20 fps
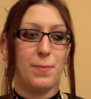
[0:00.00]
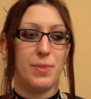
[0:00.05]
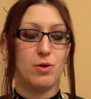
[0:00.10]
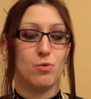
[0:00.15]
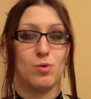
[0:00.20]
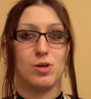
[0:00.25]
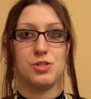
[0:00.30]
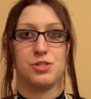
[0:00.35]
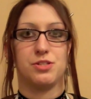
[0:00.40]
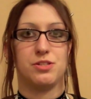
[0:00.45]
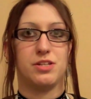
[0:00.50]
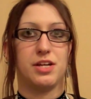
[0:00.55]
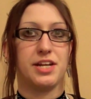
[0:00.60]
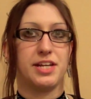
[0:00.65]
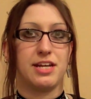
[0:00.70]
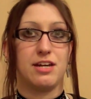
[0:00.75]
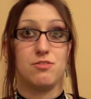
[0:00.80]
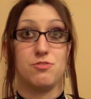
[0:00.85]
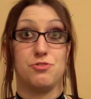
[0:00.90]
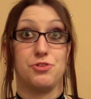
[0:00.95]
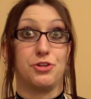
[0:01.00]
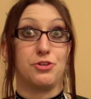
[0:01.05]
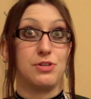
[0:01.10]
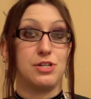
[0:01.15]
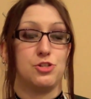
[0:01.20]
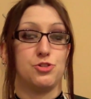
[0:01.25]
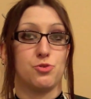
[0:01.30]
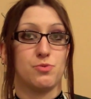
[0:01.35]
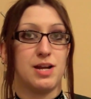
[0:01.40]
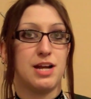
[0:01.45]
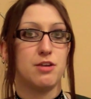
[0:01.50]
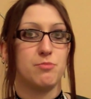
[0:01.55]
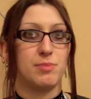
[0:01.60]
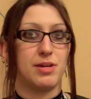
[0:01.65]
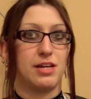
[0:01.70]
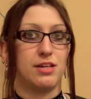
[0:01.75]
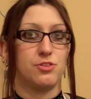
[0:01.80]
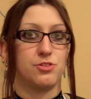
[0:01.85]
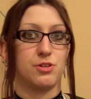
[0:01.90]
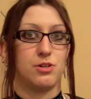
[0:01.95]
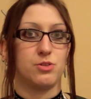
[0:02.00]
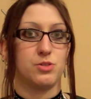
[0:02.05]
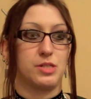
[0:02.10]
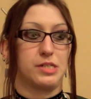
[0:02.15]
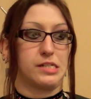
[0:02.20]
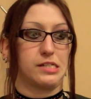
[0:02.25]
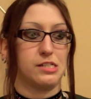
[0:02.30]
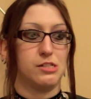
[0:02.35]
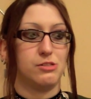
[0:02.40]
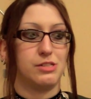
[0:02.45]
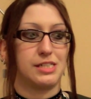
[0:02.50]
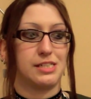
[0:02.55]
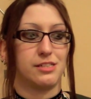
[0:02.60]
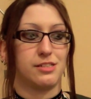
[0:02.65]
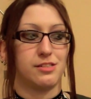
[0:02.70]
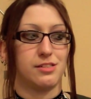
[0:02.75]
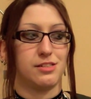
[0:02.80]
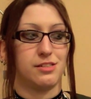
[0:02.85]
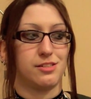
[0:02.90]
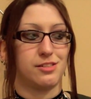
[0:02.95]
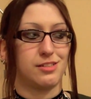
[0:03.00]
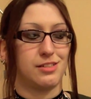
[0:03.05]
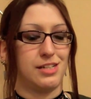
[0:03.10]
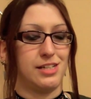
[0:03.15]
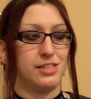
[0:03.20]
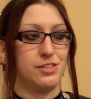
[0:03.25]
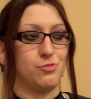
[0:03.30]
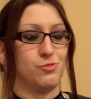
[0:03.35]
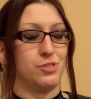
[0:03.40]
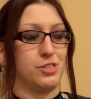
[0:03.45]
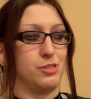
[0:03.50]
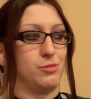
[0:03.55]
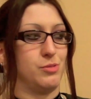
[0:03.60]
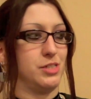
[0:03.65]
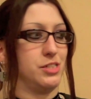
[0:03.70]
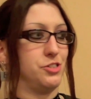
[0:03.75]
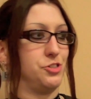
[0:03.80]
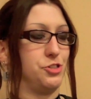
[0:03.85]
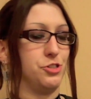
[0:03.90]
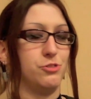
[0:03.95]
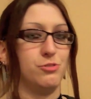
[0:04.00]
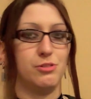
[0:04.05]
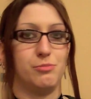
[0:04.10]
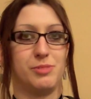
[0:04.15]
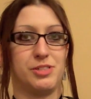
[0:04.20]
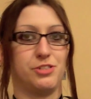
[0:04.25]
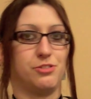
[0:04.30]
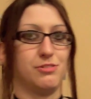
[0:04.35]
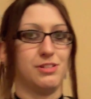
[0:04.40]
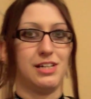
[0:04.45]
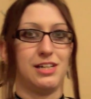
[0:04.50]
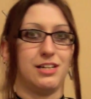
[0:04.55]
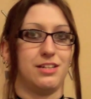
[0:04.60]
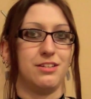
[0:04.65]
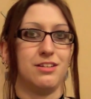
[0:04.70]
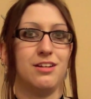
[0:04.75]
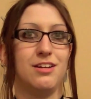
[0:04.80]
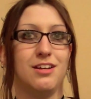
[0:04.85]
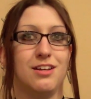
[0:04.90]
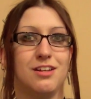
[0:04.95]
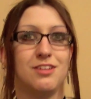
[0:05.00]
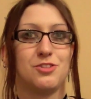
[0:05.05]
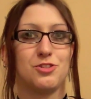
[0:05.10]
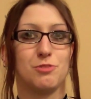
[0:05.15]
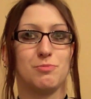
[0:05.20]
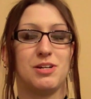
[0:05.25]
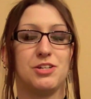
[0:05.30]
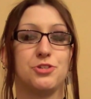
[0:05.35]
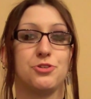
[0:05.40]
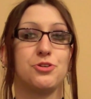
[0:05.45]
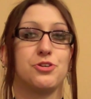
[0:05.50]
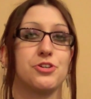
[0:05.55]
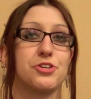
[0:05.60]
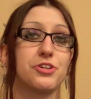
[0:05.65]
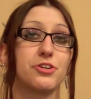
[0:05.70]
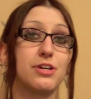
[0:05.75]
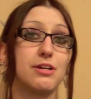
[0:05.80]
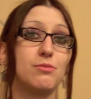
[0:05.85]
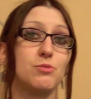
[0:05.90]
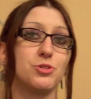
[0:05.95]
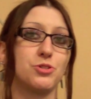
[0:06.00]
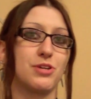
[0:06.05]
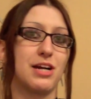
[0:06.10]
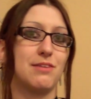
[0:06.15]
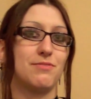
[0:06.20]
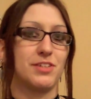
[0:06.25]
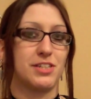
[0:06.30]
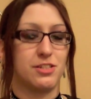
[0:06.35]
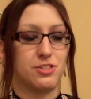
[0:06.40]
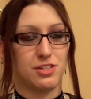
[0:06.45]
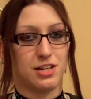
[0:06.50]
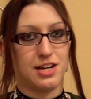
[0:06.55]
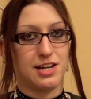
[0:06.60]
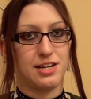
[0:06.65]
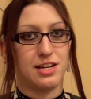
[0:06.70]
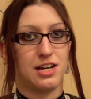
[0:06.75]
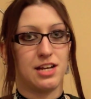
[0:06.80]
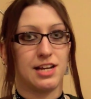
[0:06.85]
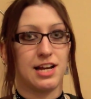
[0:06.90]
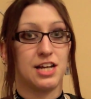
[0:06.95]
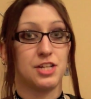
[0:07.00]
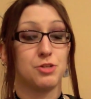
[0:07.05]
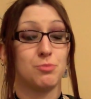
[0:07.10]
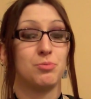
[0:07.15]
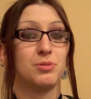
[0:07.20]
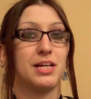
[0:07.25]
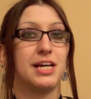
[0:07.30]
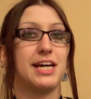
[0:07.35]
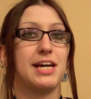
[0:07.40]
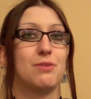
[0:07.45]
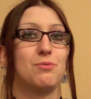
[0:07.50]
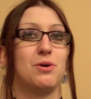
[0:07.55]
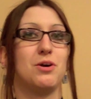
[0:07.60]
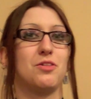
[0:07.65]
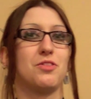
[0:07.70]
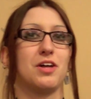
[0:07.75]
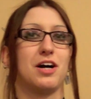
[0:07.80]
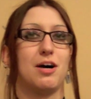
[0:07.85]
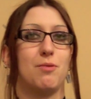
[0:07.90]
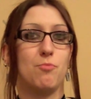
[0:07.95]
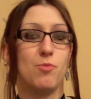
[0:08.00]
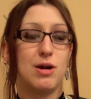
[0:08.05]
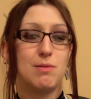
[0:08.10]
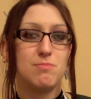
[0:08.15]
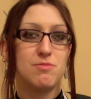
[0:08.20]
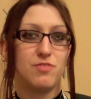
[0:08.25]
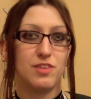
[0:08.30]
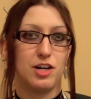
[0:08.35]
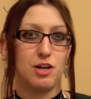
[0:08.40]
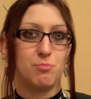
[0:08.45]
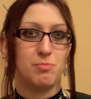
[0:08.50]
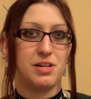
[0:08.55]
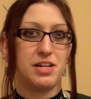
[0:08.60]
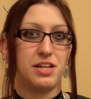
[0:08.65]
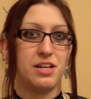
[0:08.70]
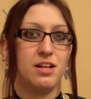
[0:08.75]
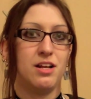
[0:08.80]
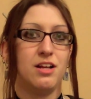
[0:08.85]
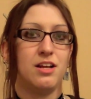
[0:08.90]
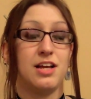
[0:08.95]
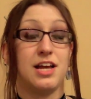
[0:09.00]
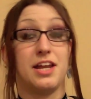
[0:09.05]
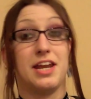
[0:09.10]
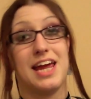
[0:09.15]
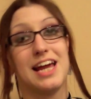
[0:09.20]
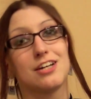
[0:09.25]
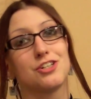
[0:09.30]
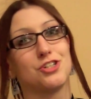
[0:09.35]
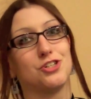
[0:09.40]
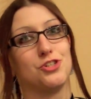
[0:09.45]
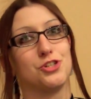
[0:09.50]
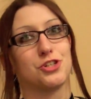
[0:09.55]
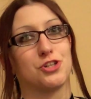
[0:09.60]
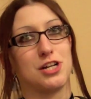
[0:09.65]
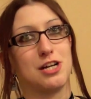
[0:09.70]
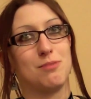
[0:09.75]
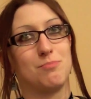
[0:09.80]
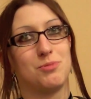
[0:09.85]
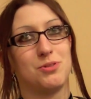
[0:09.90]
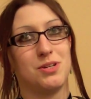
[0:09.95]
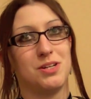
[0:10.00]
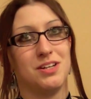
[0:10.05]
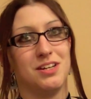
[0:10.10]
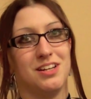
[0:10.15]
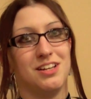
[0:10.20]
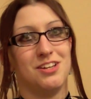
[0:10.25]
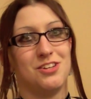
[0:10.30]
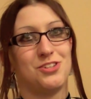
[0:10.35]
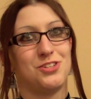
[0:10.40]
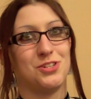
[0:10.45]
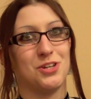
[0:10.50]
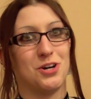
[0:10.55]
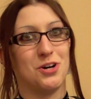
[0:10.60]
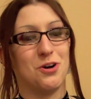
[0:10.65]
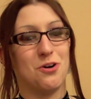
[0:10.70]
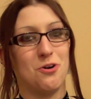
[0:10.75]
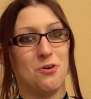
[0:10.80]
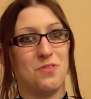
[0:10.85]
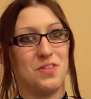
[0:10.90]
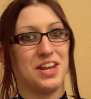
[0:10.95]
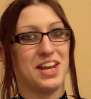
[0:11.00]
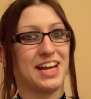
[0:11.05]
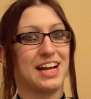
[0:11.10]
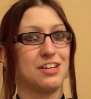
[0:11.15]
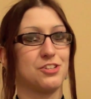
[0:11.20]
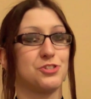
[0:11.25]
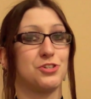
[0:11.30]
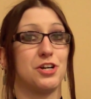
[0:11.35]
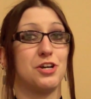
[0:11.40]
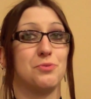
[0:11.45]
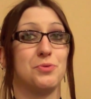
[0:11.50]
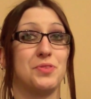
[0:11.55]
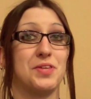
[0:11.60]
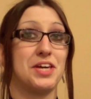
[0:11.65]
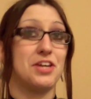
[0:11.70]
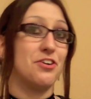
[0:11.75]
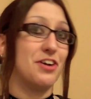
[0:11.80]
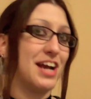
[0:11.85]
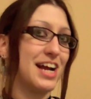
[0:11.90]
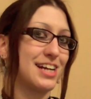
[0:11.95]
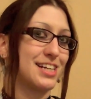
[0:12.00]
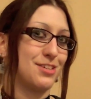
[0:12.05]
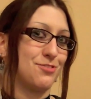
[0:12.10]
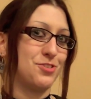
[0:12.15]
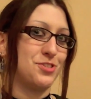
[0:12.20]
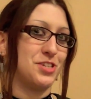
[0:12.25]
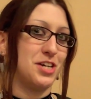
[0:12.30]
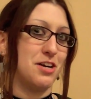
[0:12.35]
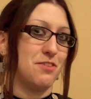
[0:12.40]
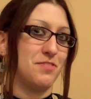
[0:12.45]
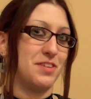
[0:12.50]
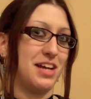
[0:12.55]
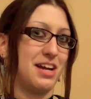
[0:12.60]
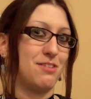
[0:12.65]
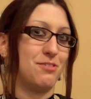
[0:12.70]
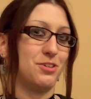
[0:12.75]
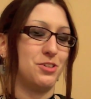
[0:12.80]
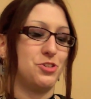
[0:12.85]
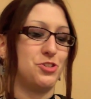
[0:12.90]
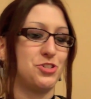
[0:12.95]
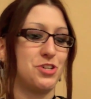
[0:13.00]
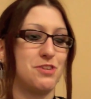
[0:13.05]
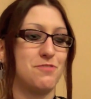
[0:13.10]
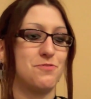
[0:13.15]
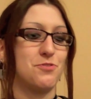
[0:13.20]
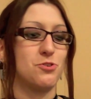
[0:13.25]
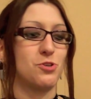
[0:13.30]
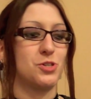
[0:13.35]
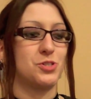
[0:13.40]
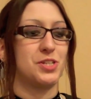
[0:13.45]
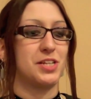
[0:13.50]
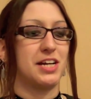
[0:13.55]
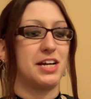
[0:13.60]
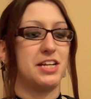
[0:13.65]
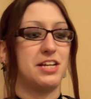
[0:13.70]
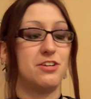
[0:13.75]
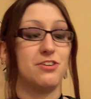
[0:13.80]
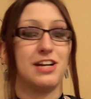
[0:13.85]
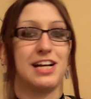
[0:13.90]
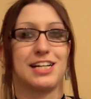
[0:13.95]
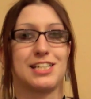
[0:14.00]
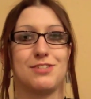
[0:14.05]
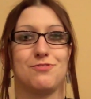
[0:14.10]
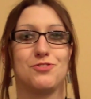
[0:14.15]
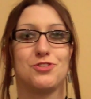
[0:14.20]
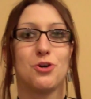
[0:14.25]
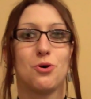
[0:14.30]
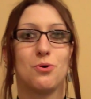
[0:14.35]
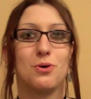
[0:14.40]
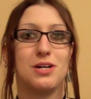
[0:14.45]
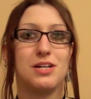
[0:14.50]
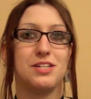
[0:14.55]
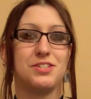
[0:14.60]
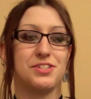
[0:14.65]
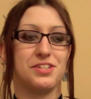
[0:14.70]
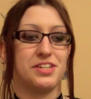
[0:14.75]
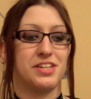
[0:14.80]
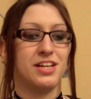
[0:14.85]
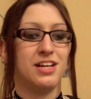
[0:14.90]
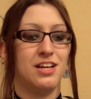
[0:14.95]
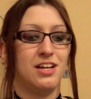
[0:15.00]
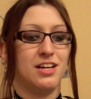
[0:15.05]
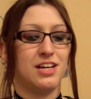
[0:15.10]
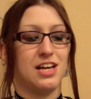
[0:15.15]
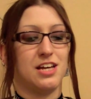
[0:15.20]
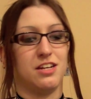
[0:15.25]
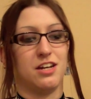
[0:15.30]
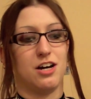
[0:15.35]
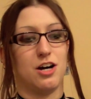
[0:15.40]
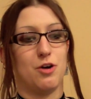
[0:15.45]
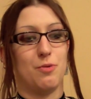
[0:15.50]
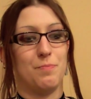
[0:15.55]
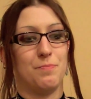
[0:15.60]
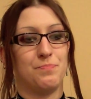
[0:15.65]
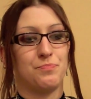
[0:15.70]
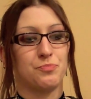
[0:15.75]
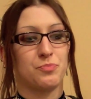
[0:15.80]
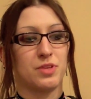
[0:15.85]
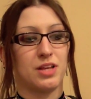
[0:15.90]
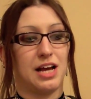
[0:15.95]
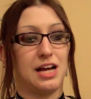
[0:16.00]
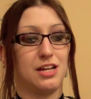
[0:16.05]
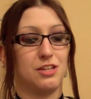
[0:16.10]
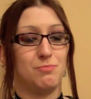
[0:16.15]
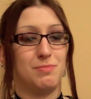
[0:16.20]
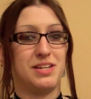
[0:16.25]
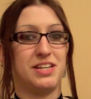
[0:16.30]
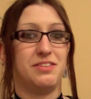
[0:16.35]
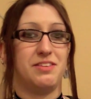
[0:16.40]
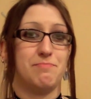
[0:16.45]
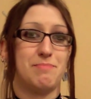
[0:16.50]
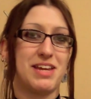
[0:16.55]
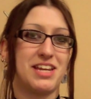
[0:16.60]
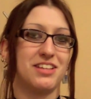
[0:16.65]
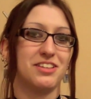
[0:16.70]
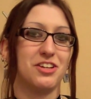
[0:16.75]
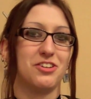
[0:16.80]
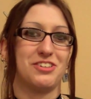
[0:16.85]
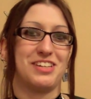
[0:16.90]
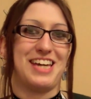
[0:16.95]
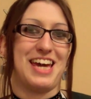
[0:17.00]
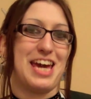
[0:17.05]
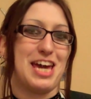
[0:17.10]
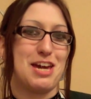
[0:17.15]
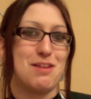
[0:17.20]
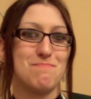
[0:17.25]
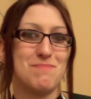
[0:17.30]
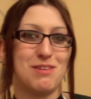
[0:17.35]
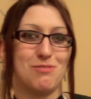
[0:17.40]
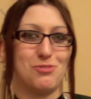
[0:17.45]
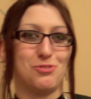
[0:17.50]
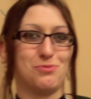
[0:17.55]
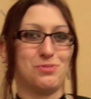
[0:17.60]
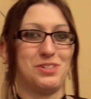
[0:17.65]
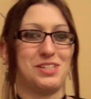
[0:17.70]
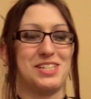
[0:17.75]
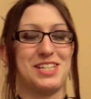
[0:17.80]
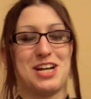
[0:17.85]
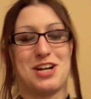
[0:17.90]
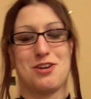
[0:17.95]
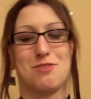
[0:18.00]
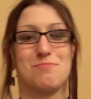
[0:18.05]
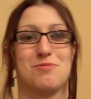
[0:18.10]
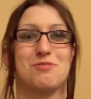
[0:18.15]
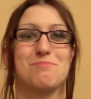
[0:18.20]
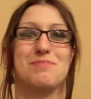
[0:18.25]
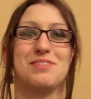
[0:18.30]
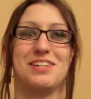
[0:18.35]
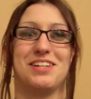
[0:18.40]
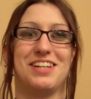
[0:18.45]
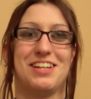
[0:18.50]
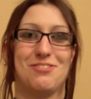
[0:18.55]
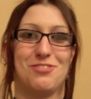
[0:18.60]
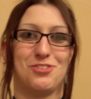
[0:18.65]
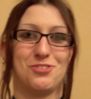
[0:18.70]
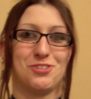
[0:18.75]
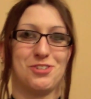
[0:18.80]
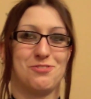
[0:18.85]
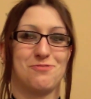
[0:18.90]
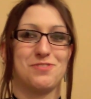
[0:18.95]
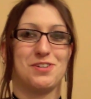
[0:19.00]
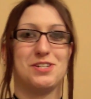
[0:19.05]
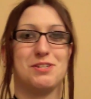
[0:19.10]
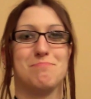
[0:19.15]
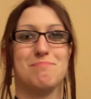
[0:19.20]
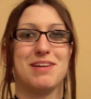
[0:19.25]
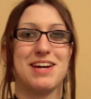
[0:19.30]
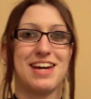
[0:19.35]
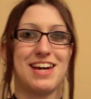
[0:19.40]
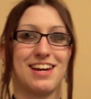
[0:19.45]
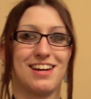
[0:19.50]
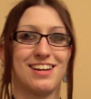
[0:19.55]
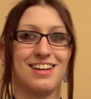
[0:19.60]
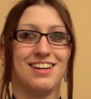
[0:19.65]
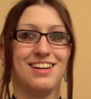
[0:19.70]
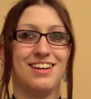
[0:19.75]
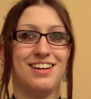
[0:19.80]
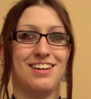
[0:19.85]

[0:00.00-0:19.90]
There wasn't any other degrees around me, so I was like, oh, I guess that's kind of what I want to do. Let me do that. So my 2-year degree was graphic design, and I got to play with web development and ActionScript. So then I got started with the interactive stuff, and I really started focusing on interactive toys, and I made a little game that was really terrible, but it was really fun to make.